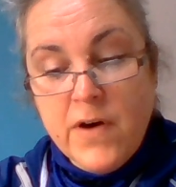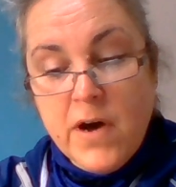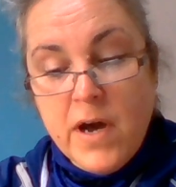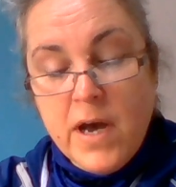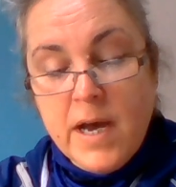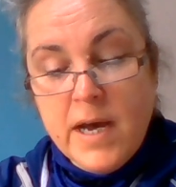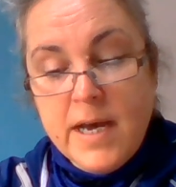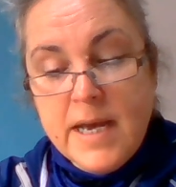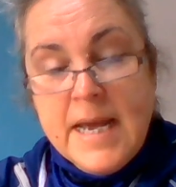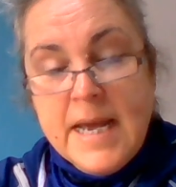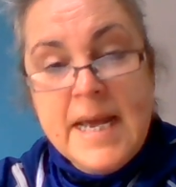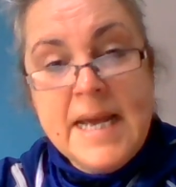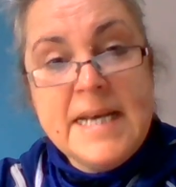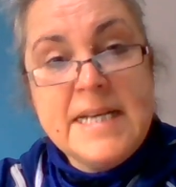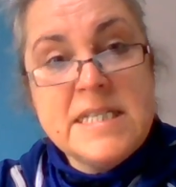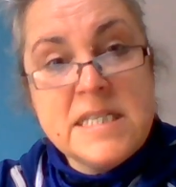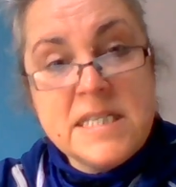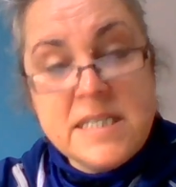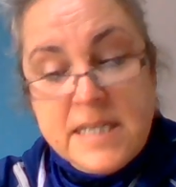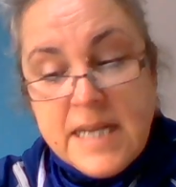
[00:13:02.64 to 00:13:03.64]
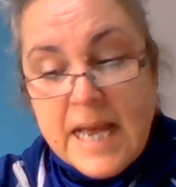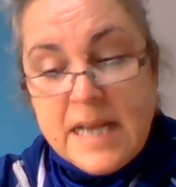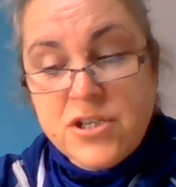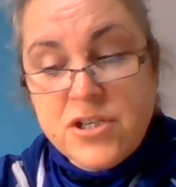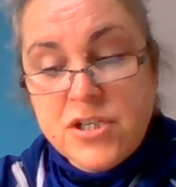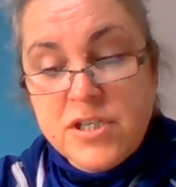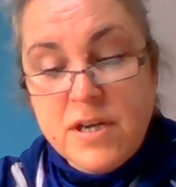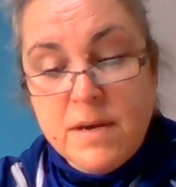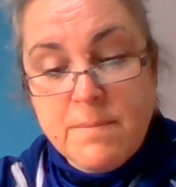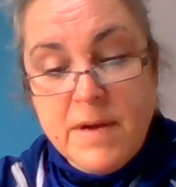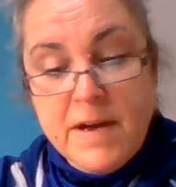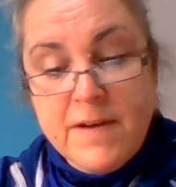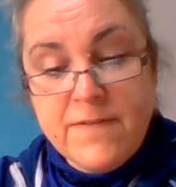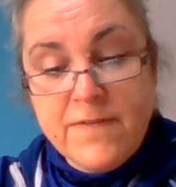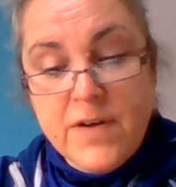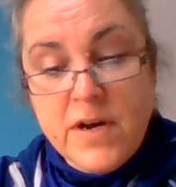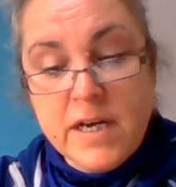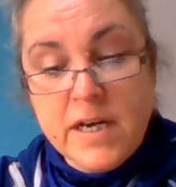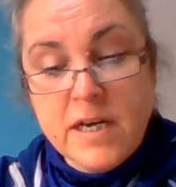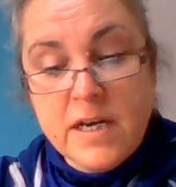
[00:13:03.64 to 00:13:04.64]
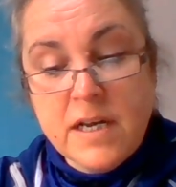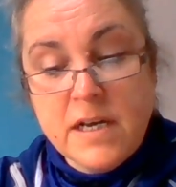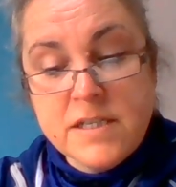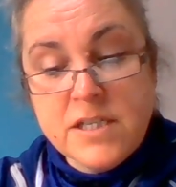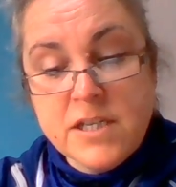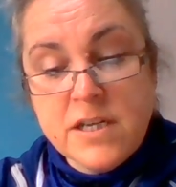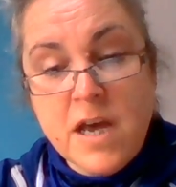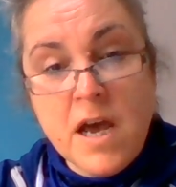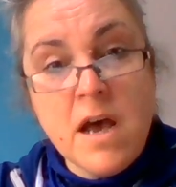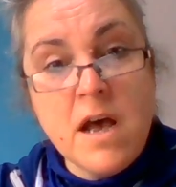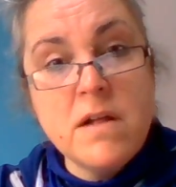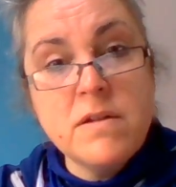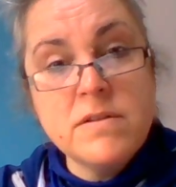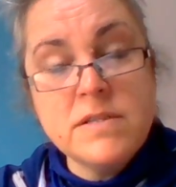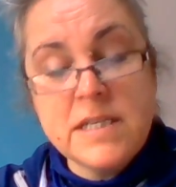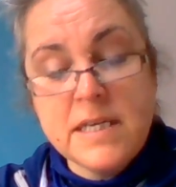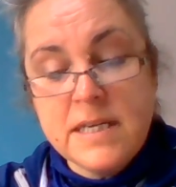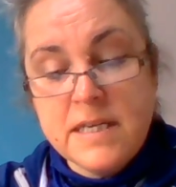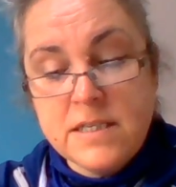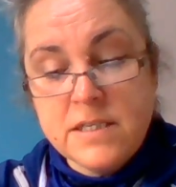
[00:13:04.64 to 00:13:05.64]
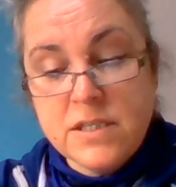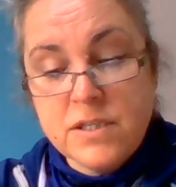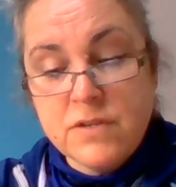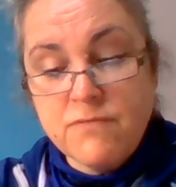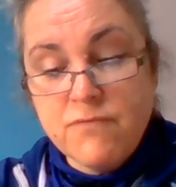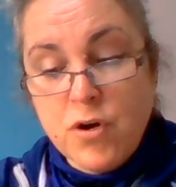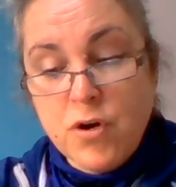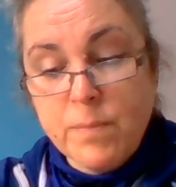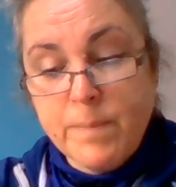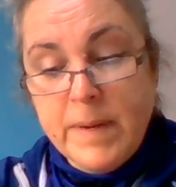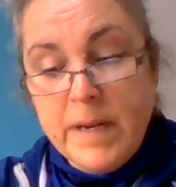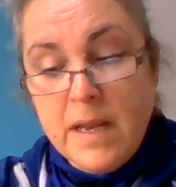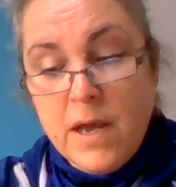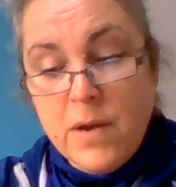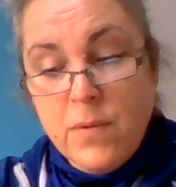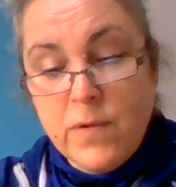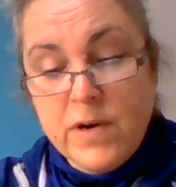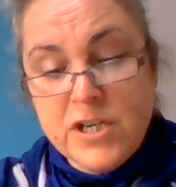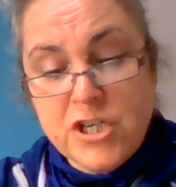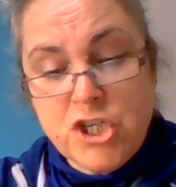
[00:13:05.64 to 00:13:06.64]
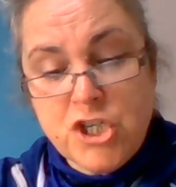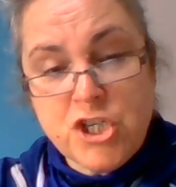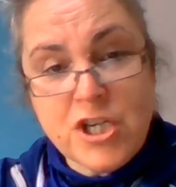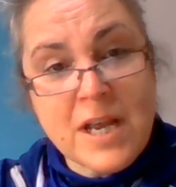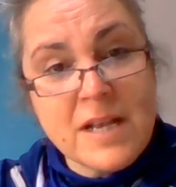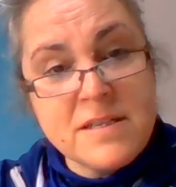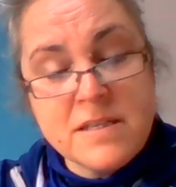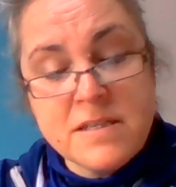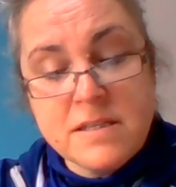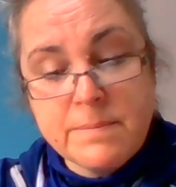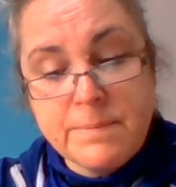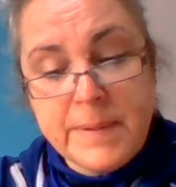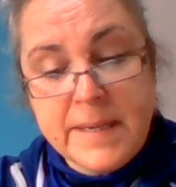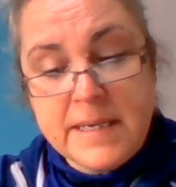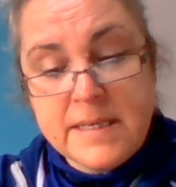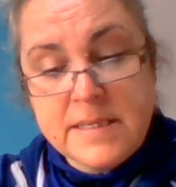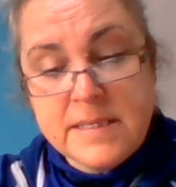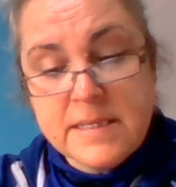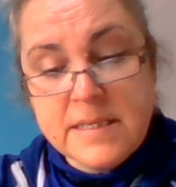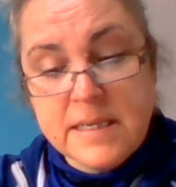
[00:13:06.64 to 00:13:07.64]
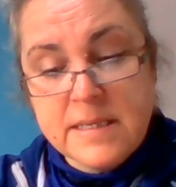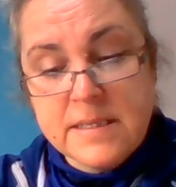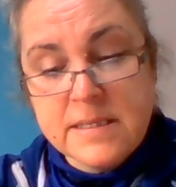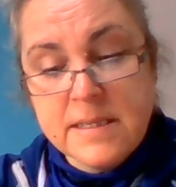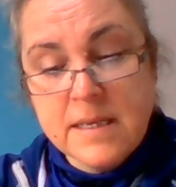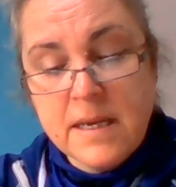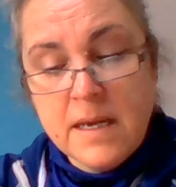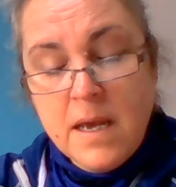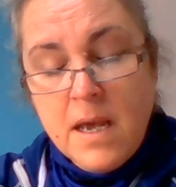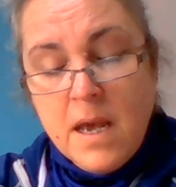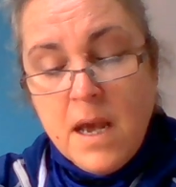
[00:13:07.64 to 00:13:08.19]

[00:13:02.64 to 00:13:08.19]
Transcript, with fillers: fire. He snatched up my fire glass and hurled it into the rock below, where it shattered to pieces.